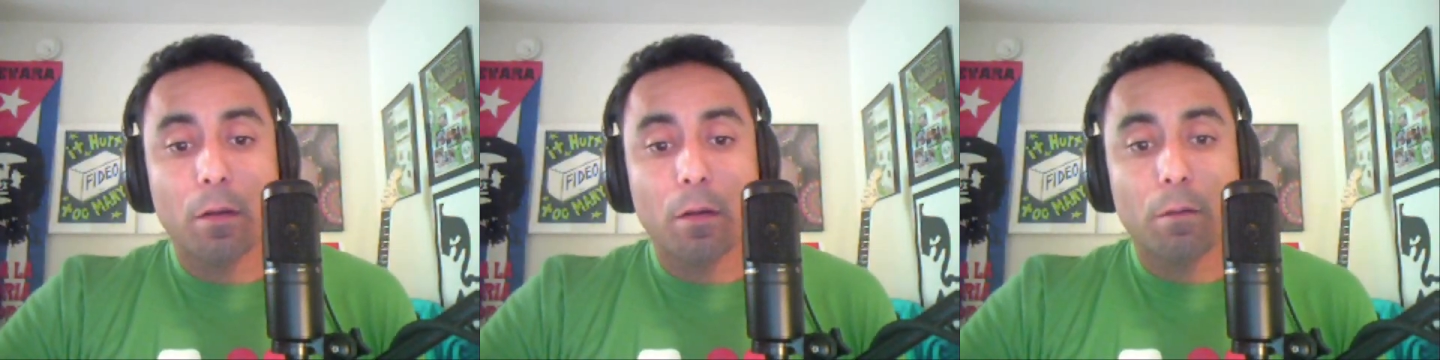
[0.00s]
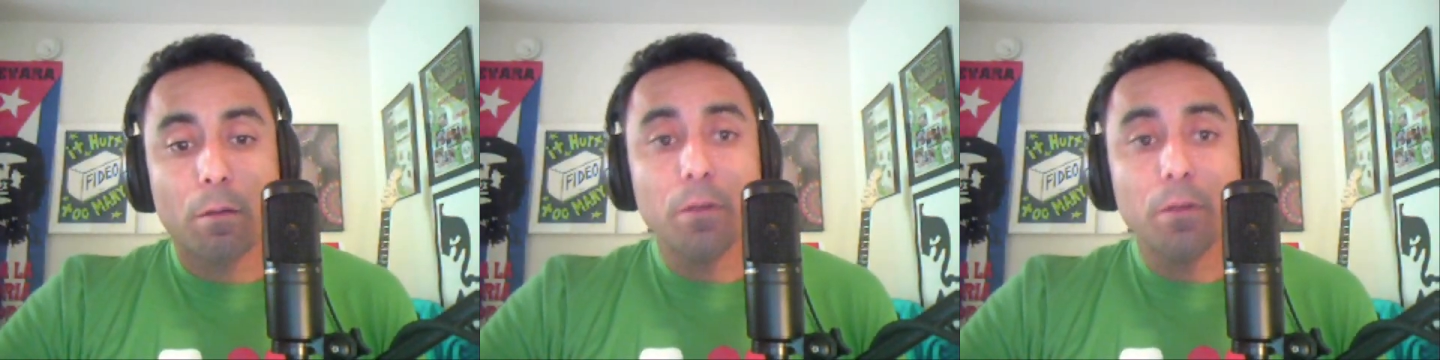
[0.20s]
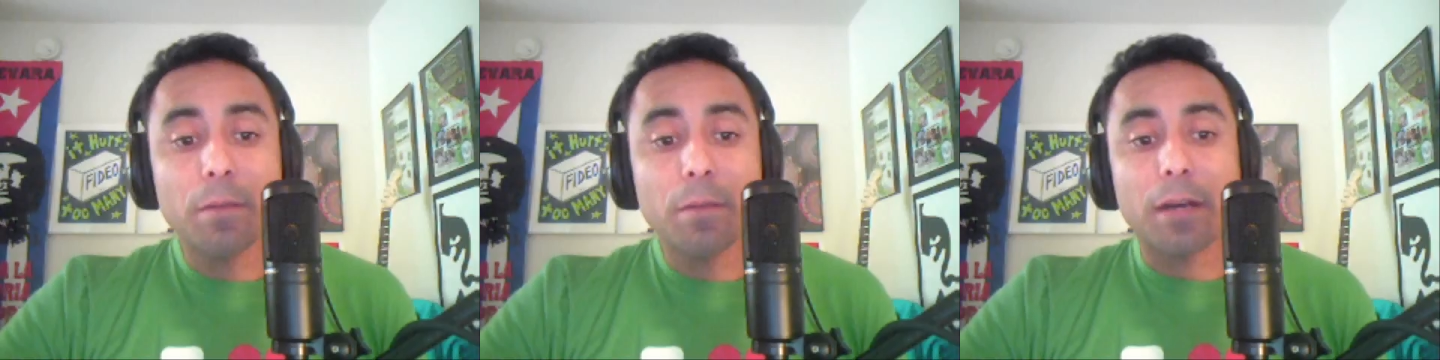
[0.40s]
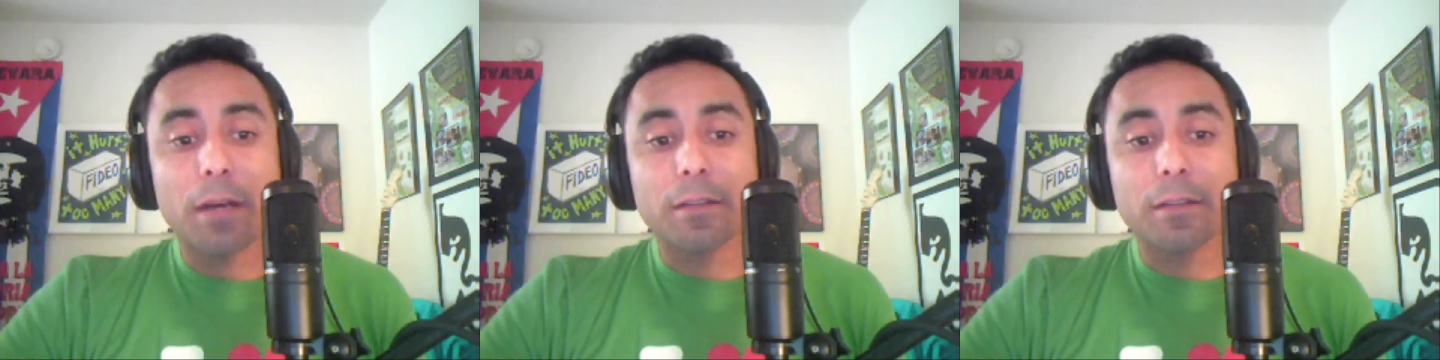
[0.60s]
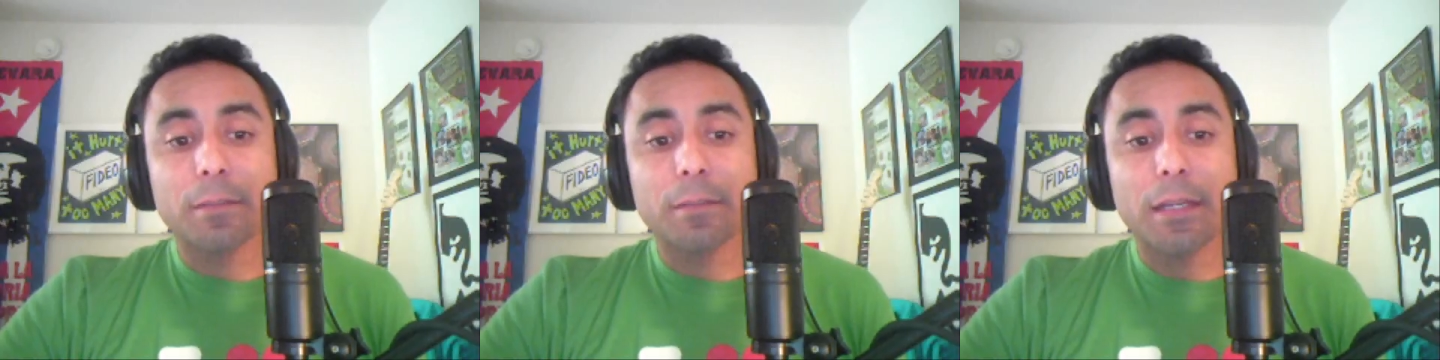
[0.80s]
wrote about
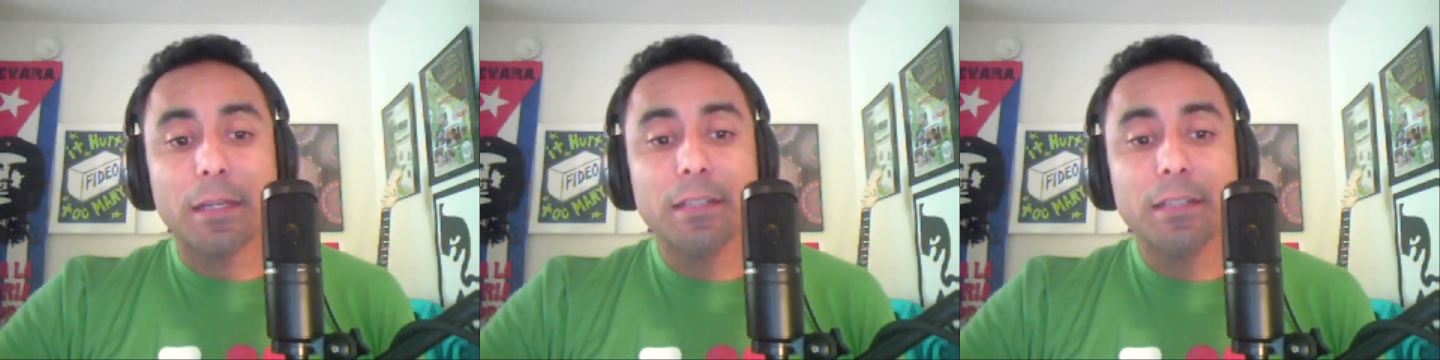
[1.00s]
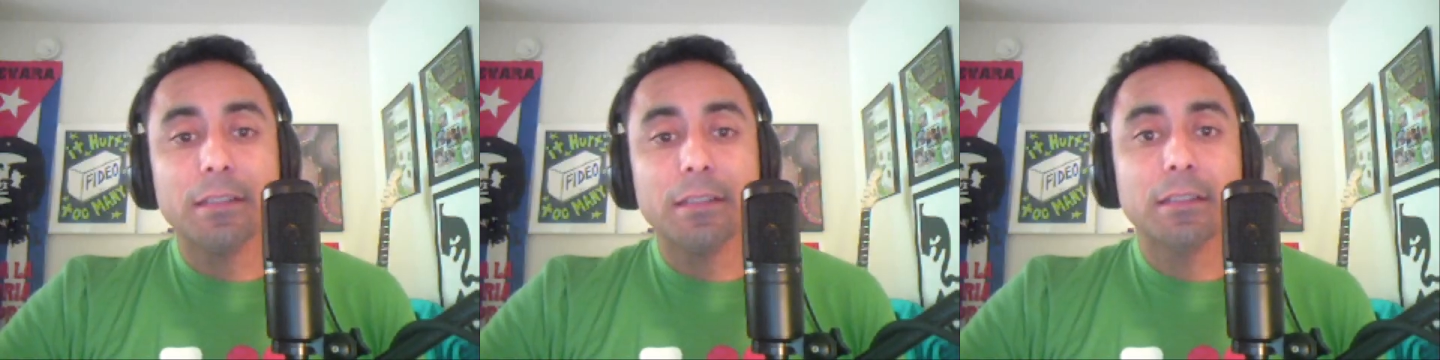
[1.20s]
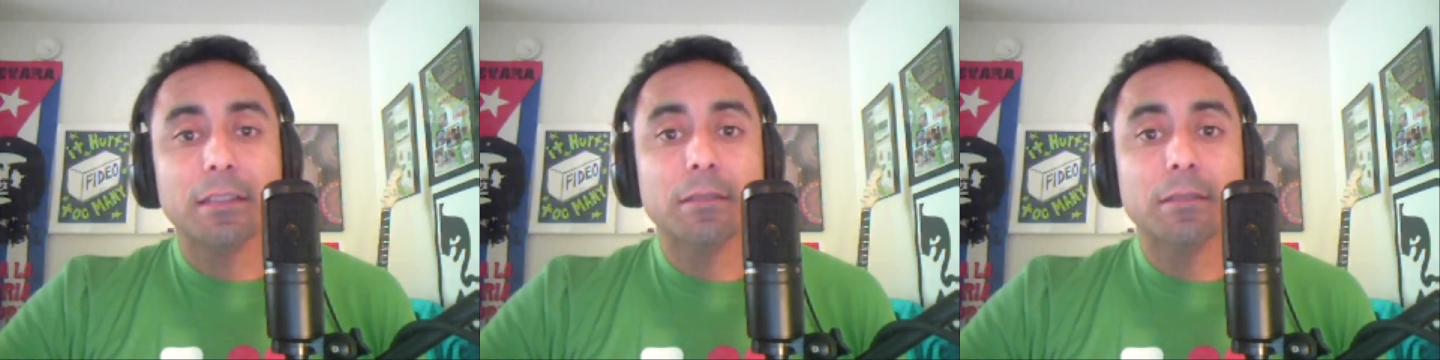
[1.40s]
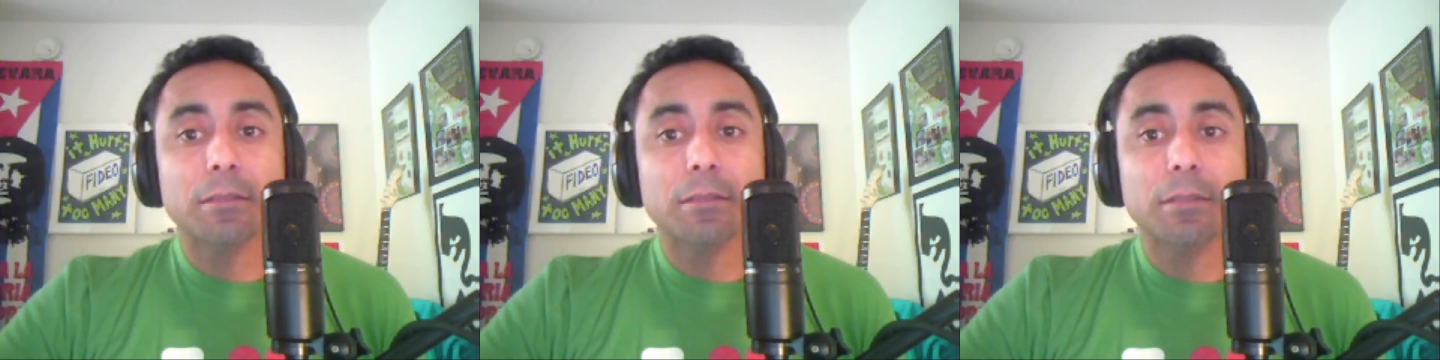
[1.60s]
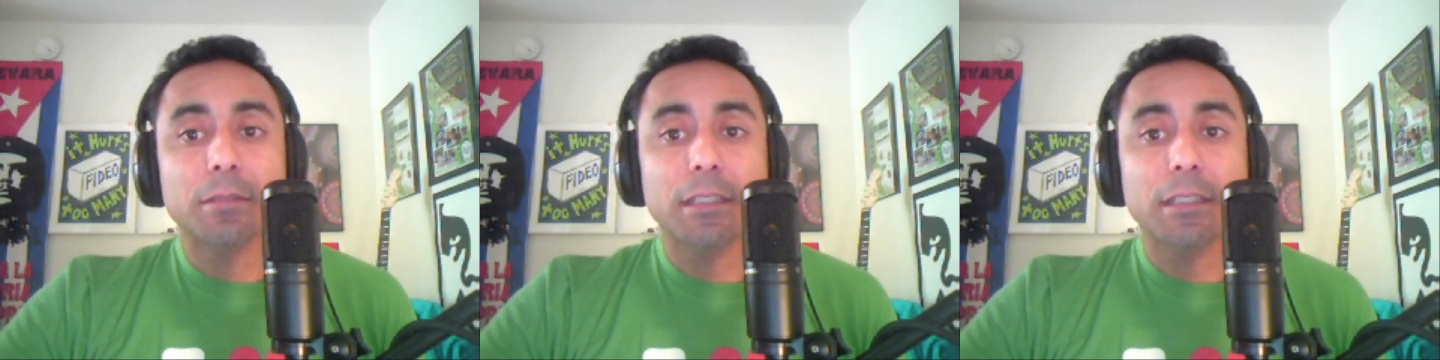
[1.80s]
us, man, and it was
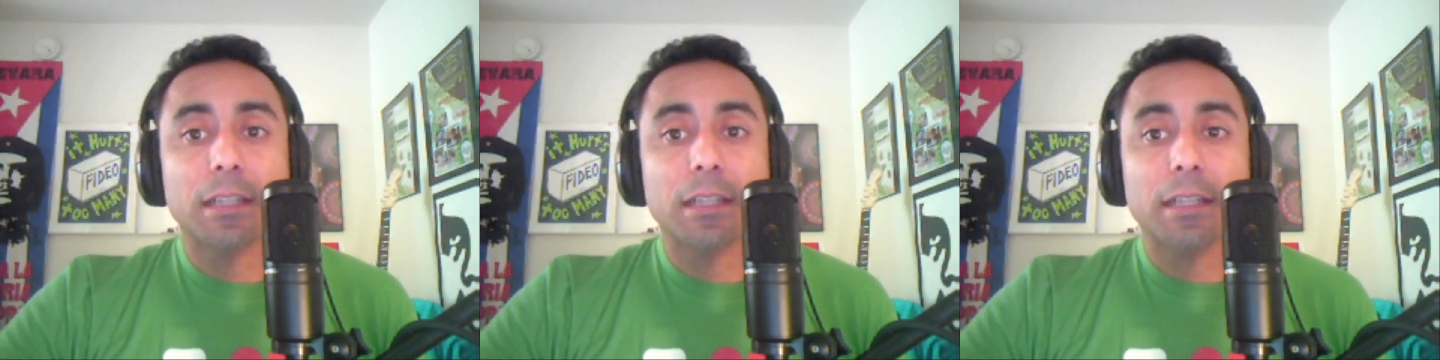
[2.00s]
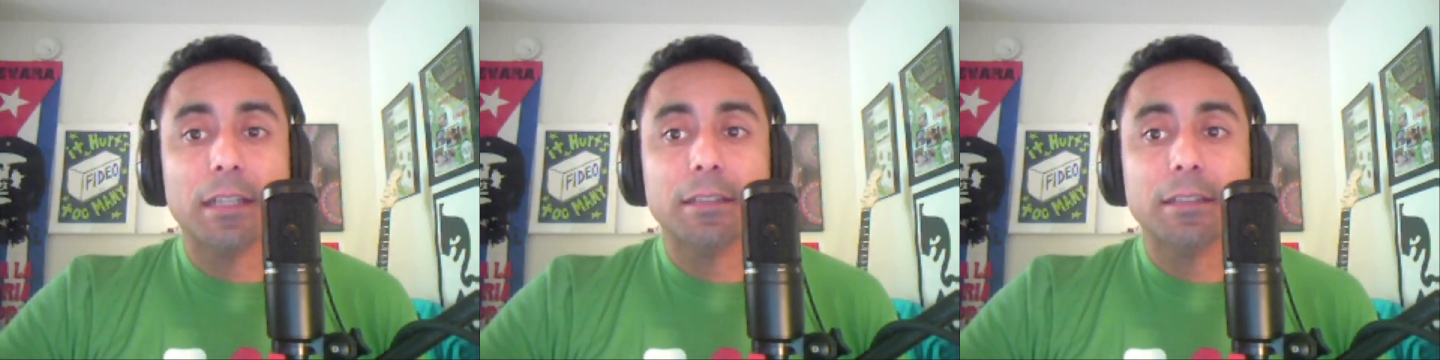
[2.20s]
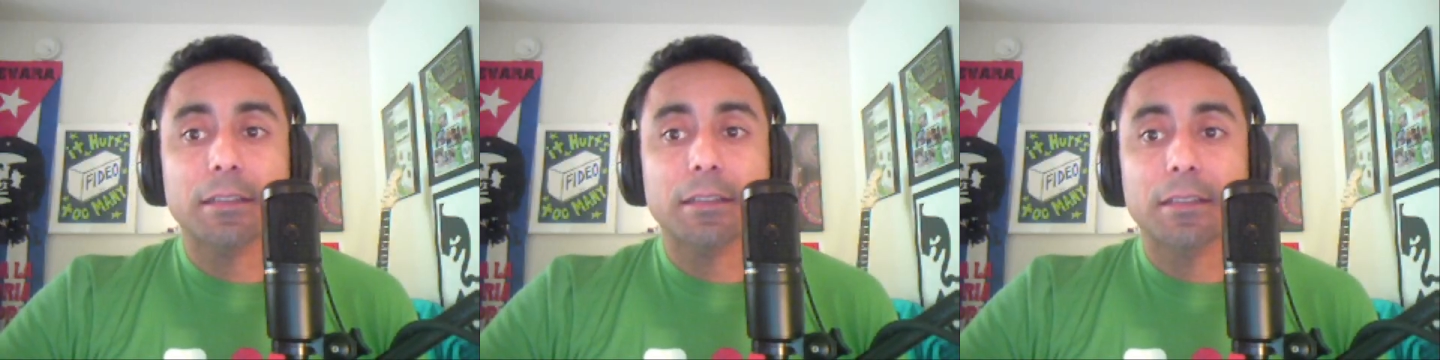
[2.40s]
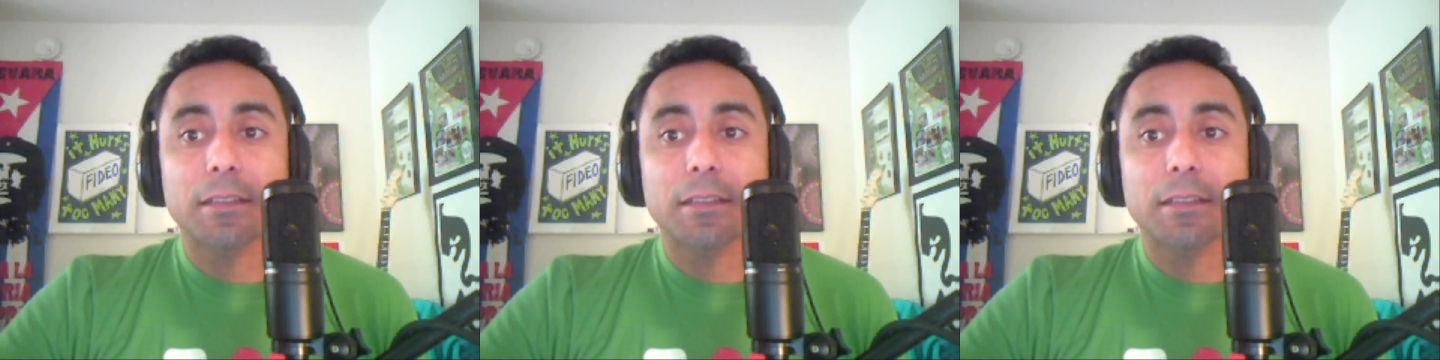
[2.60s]
really nice.